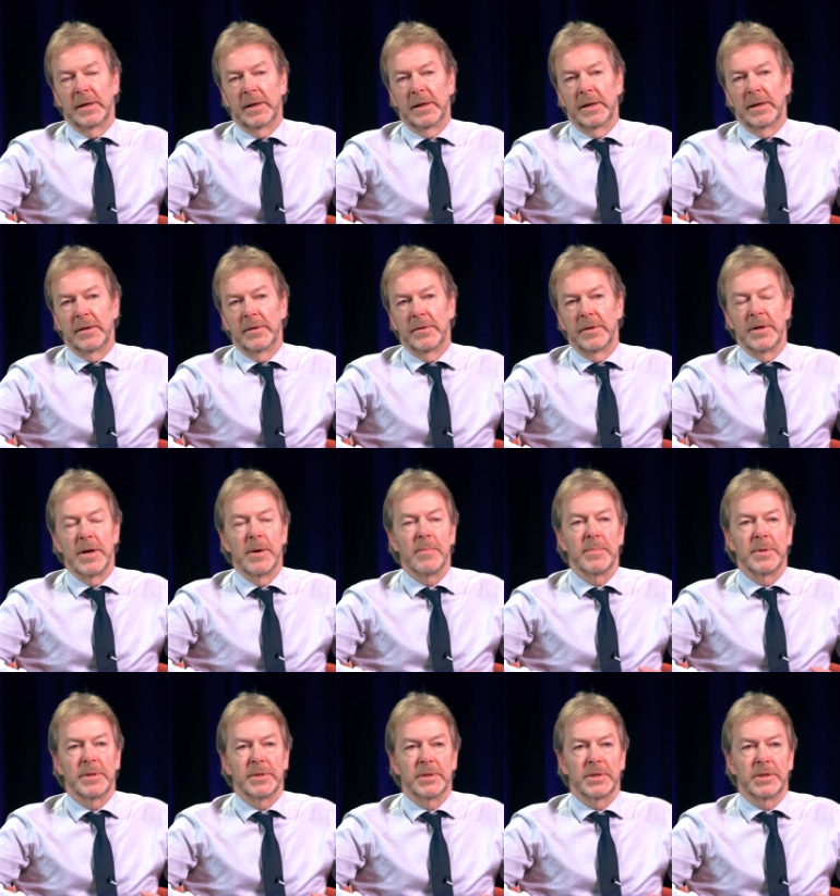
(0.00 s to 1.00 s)
Uh, the
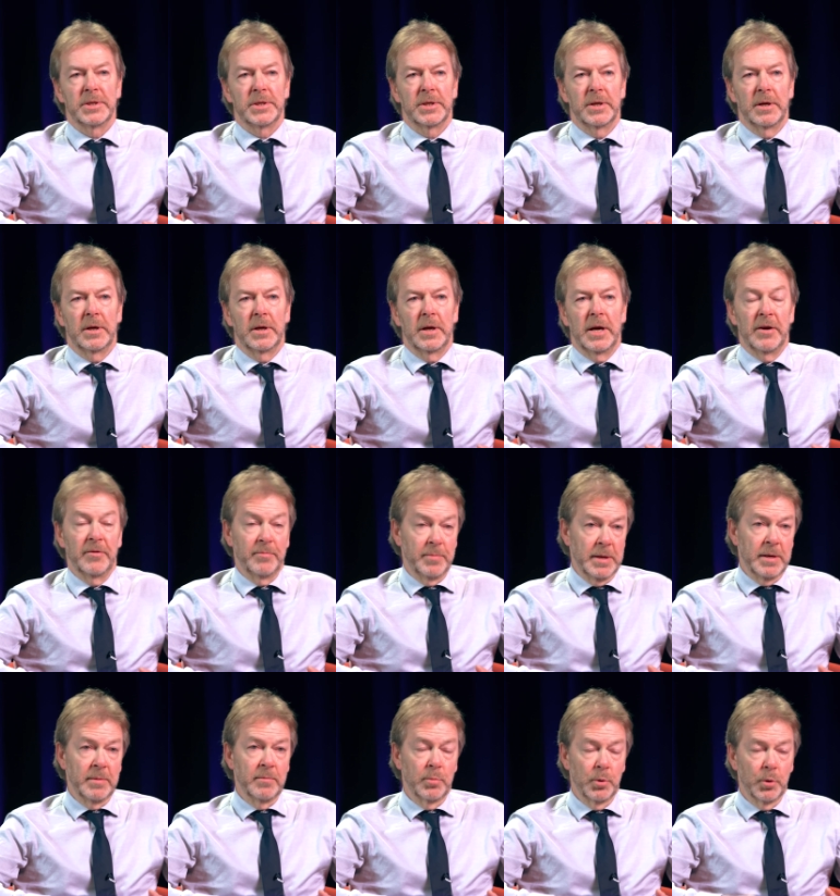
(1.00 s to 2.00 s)
numbers have
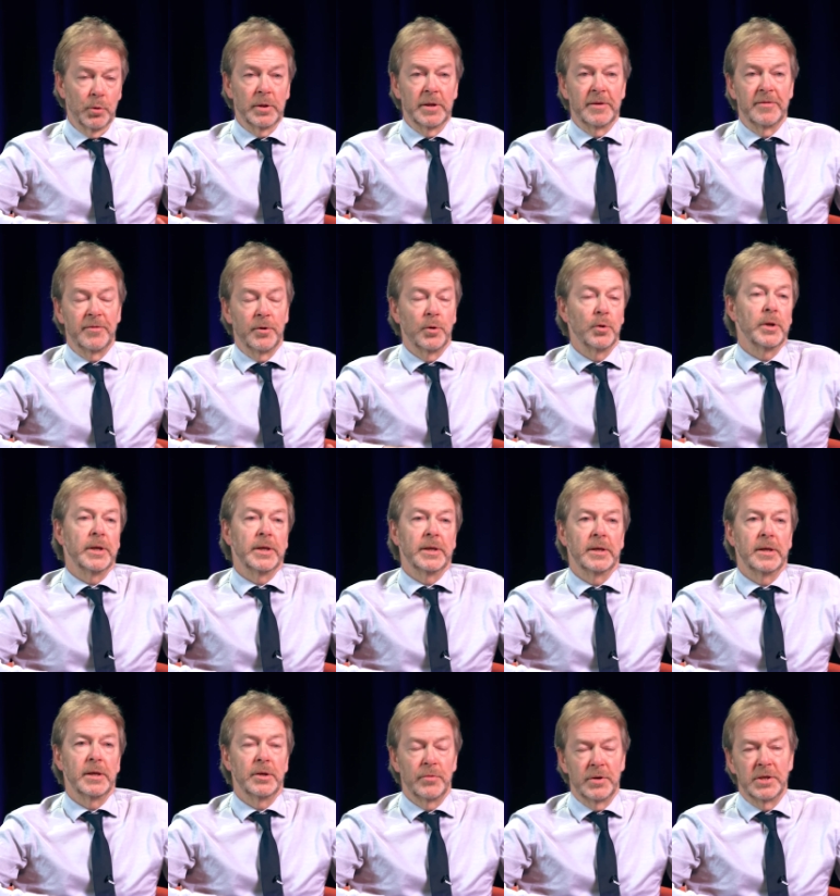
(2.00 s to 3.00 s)
been broadly
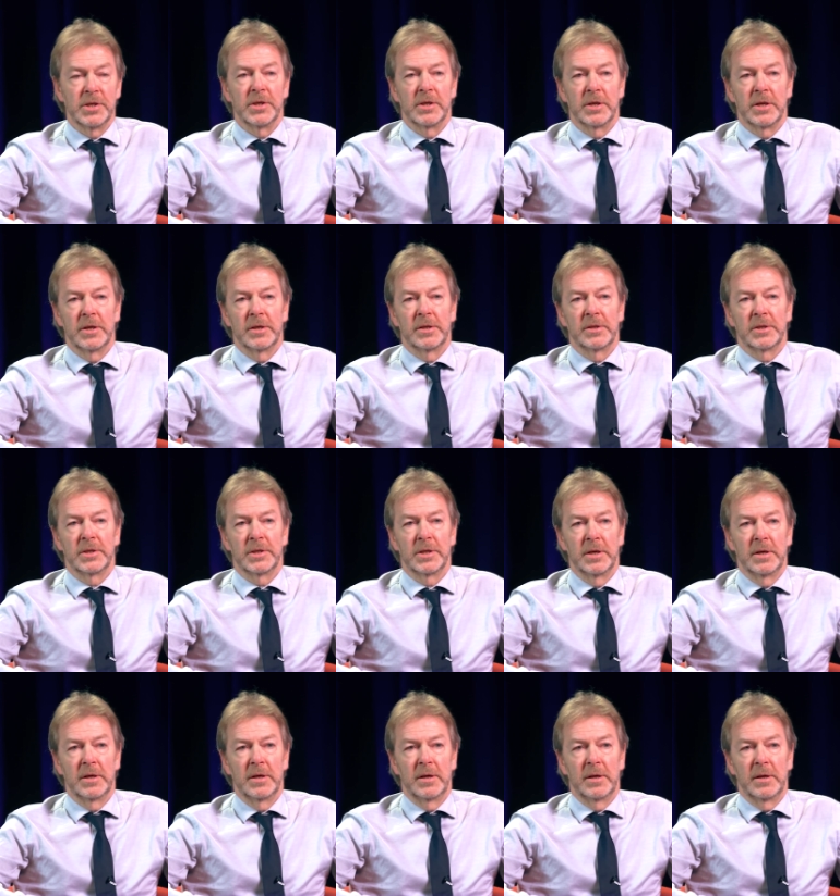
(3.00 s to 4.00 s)
falling in recent years
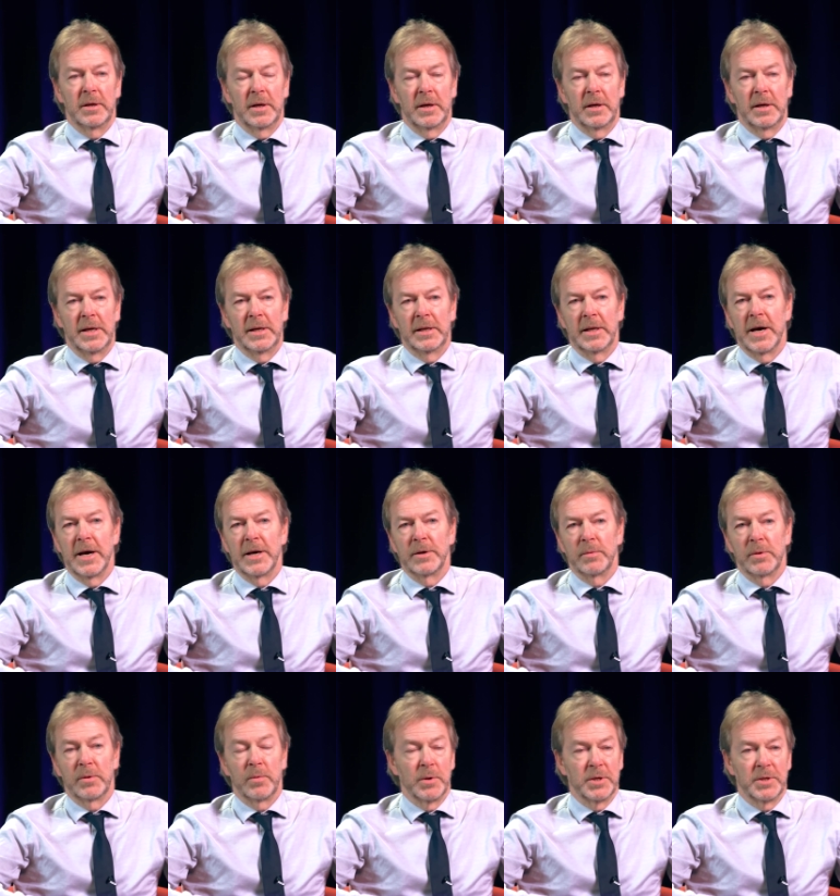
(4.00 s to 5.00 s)
uh, in line
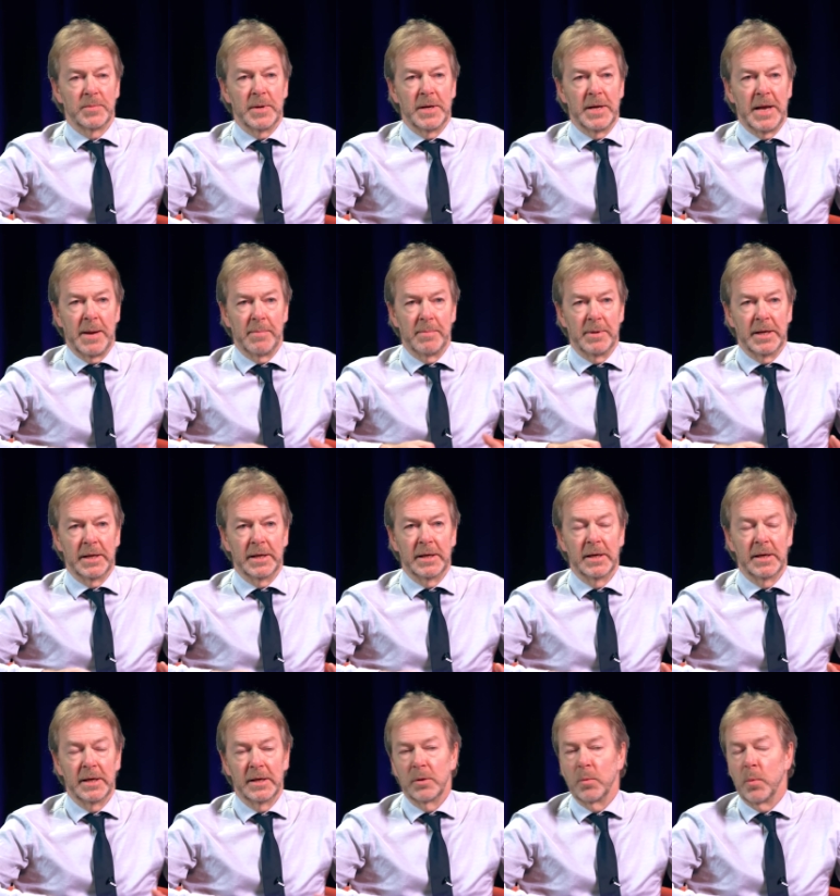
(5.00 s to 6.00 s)
with what's been happening
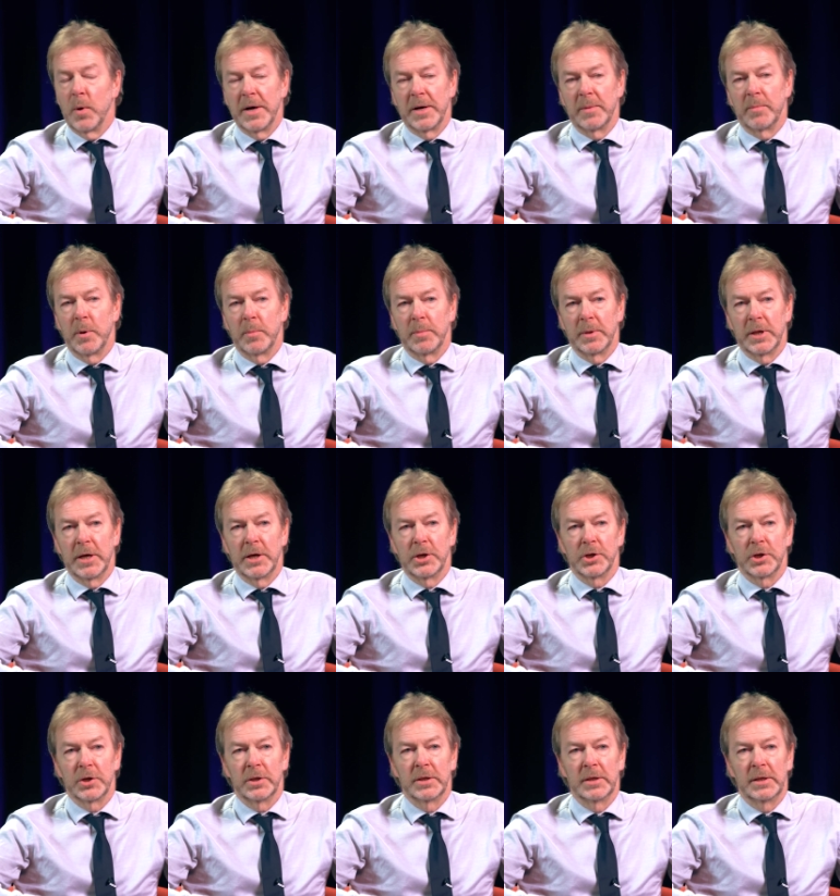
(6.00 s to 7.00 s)
in the wider
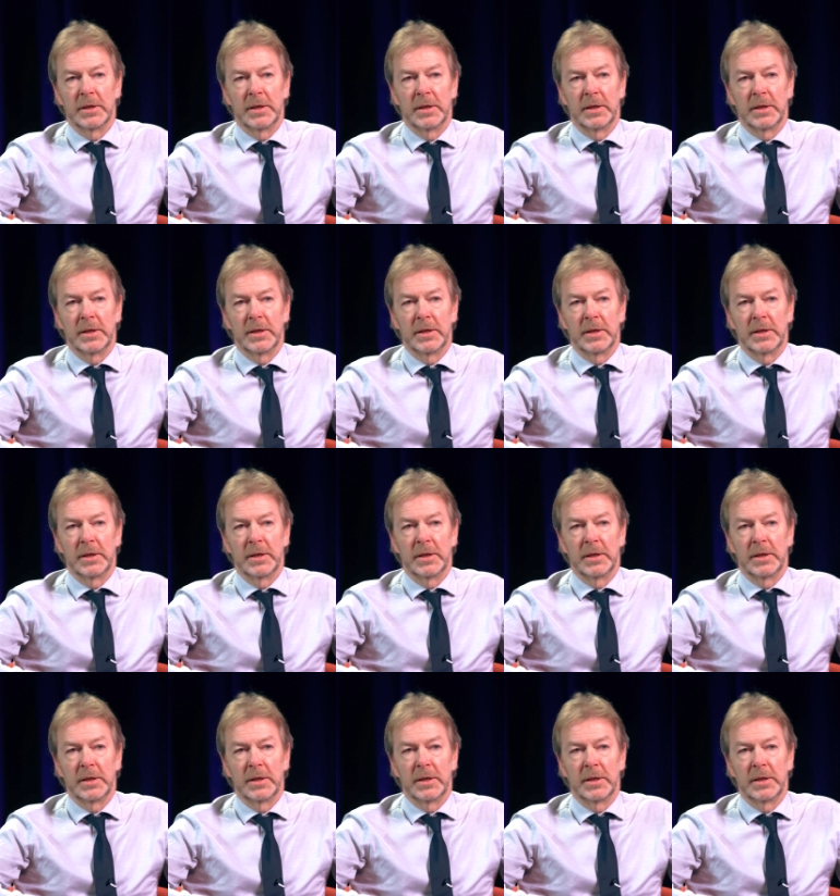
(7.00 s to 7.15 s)
population.